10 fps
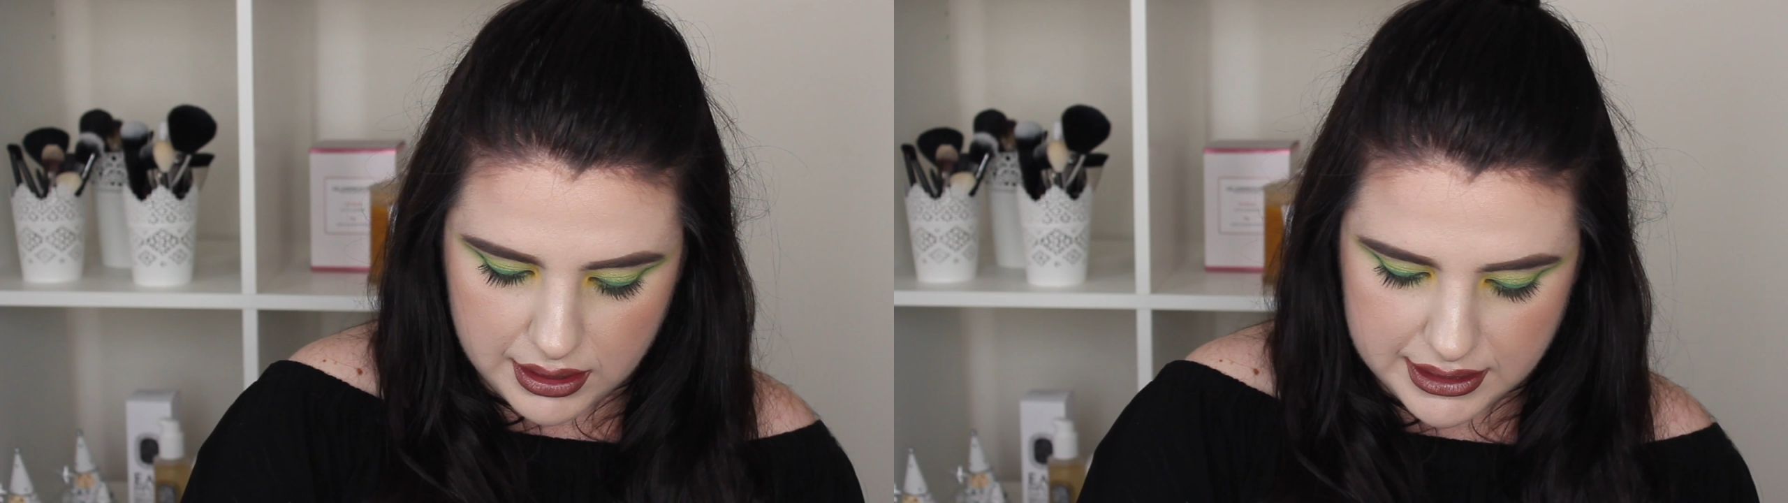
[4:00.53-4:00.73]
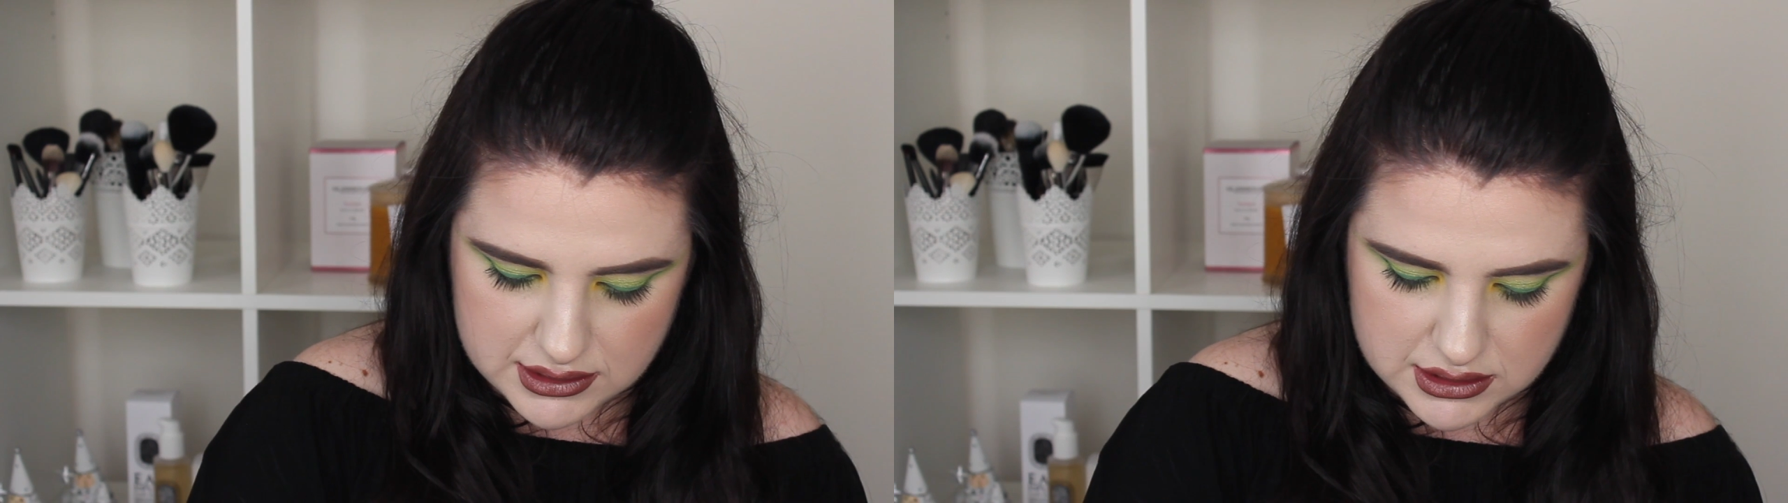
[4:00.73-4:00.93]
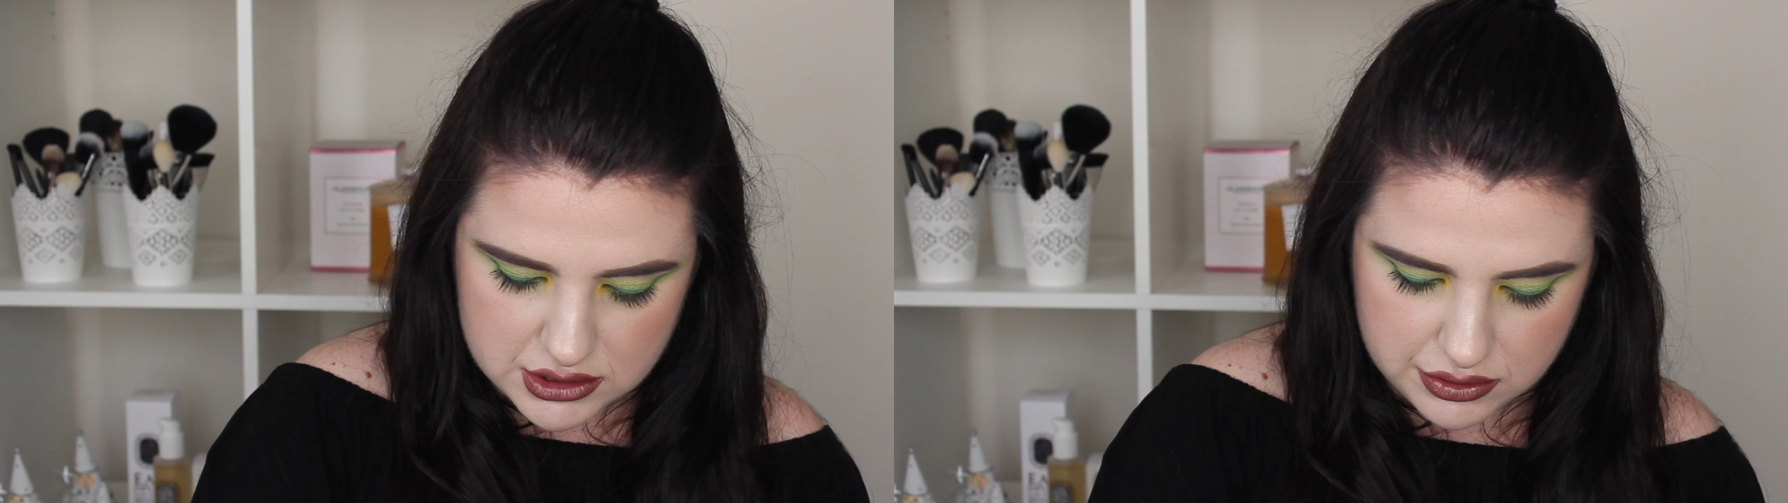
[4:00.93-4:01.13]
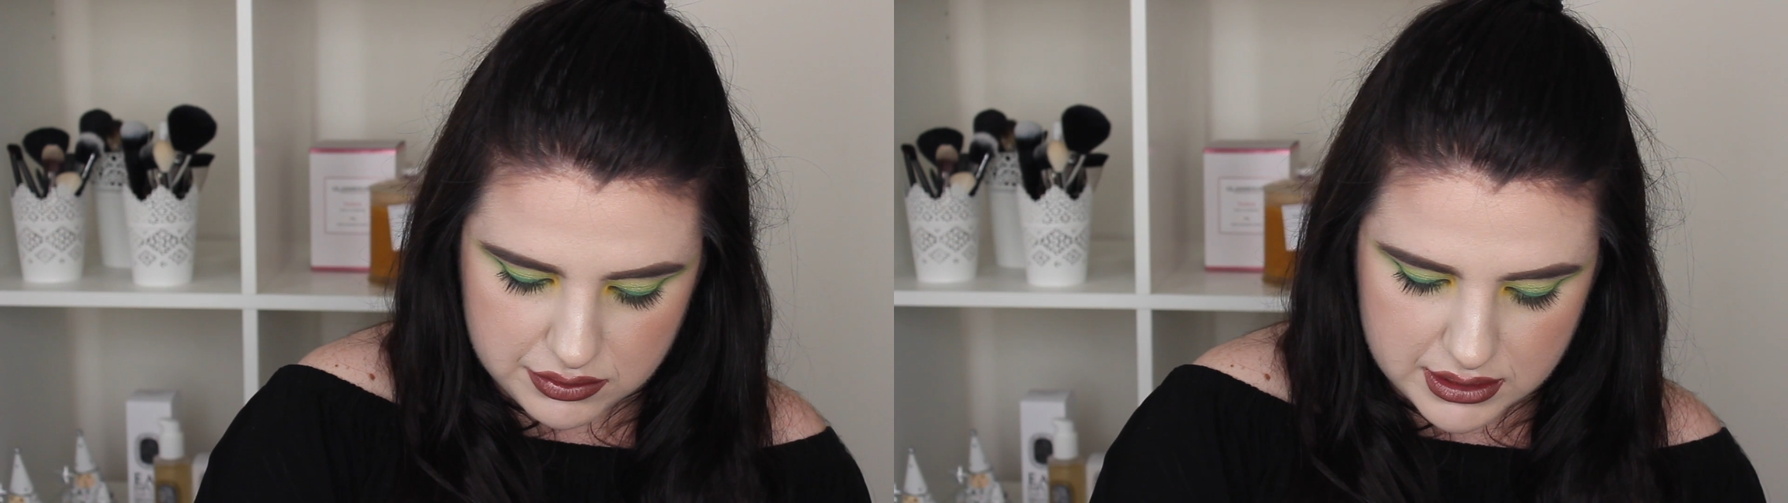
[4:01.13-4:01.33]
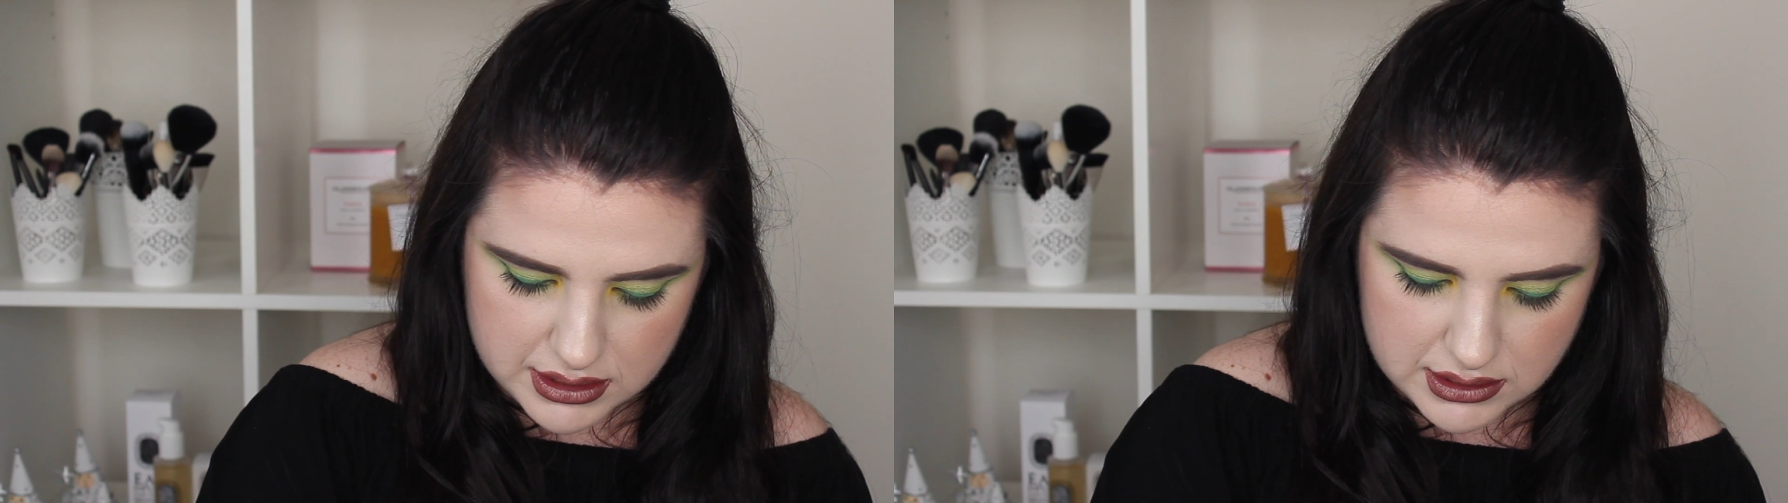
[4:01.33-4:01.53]
let's
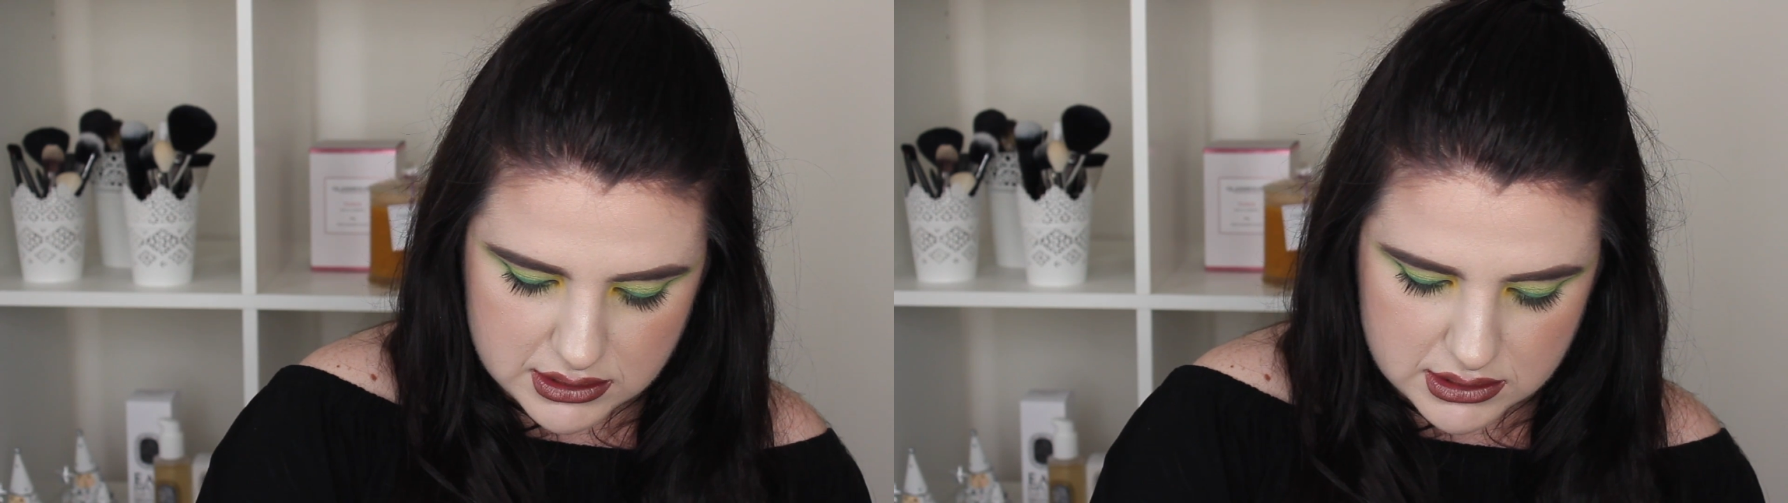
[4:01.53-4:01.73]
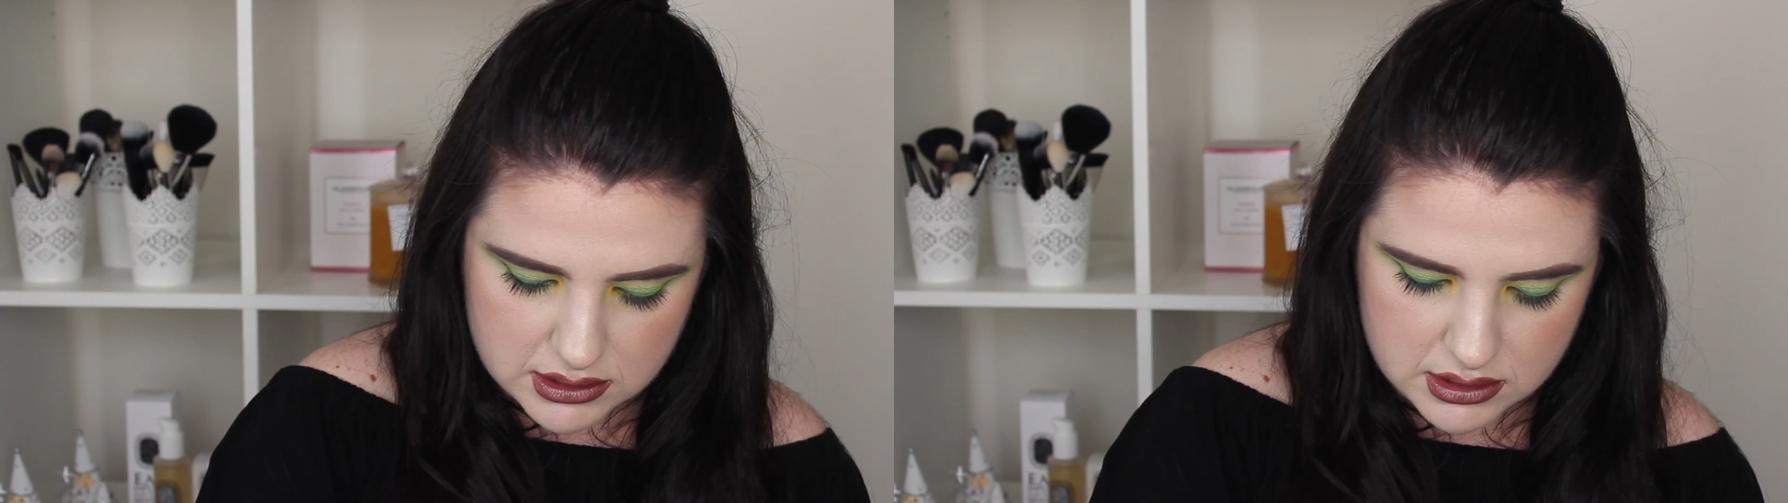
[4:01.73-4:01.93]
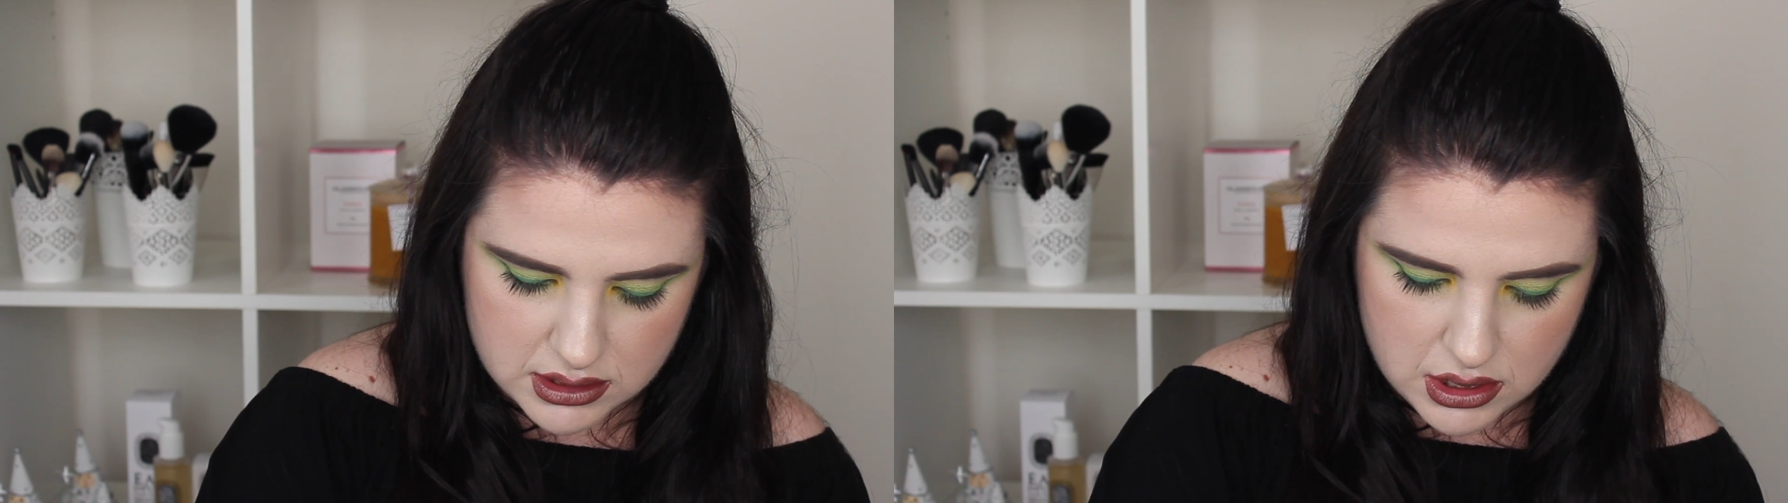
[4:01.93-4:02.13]
do this.